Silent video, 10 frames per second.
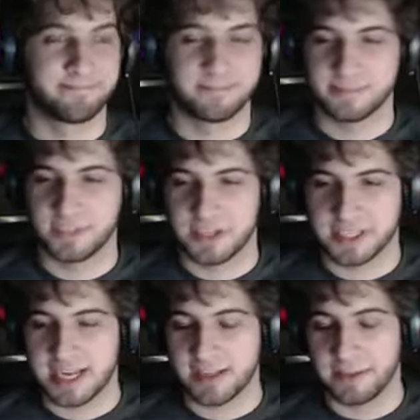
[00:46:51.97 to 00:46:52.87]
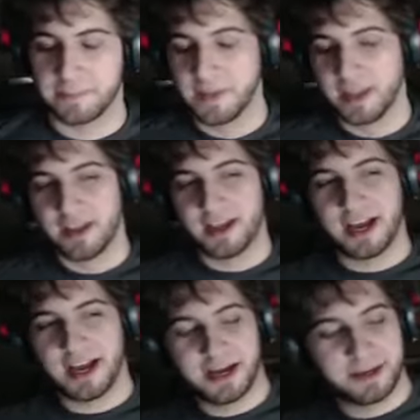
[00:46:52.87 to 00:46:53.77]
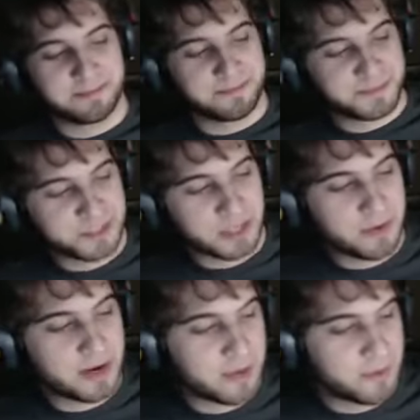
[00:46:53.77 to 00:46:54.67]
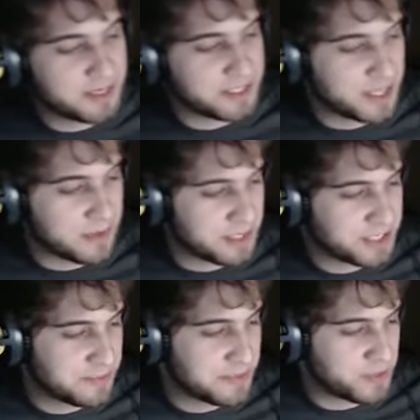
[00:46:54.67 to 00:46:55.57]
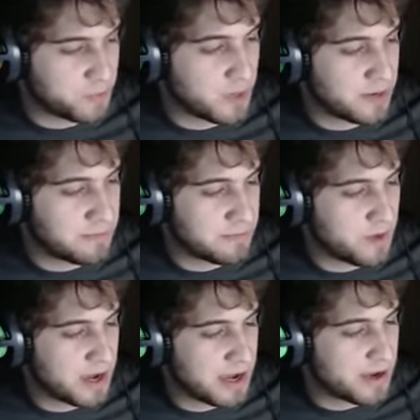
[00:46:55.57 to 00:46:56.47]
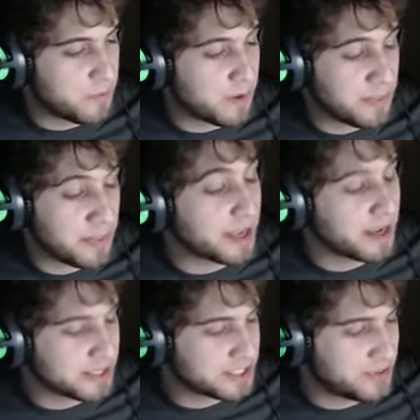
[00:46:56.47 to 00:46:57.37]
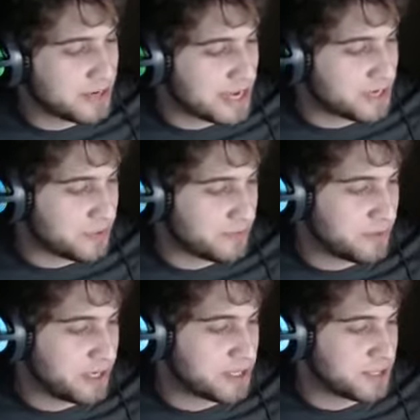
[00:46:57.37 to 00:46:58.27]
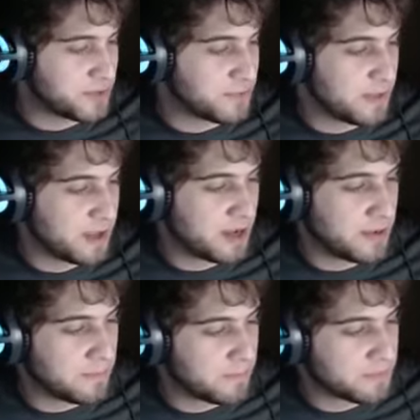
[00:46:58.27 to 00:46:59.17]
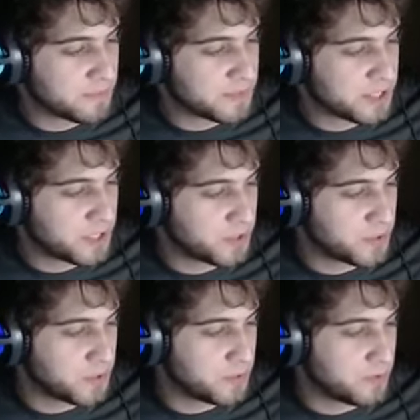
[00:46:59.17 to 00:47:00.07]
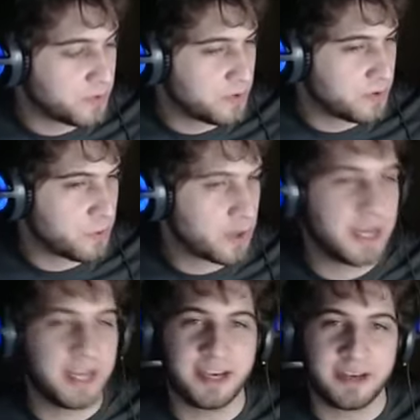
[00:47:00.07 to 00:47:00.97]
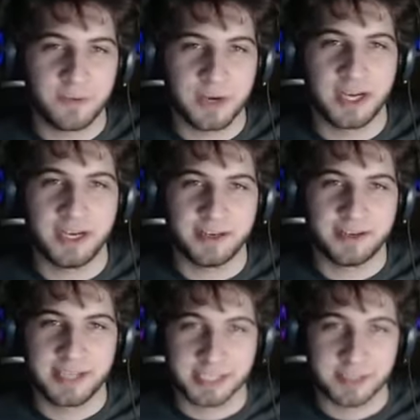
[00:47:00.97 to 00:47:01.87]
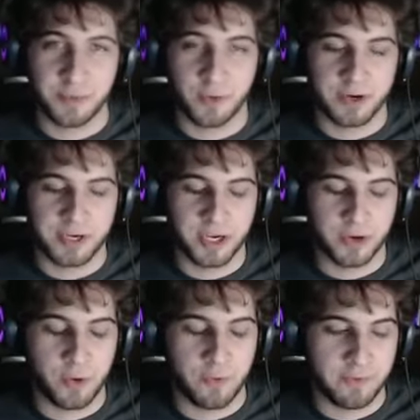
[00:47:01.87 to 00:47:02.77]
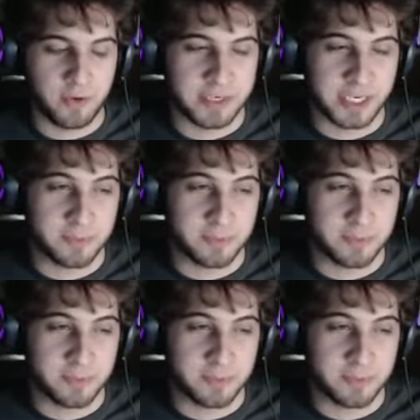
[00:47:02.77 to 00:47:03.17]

exactly. So I want to jump into one thing. I guess you can add to it if you need to. So working tech support, over the phone tech support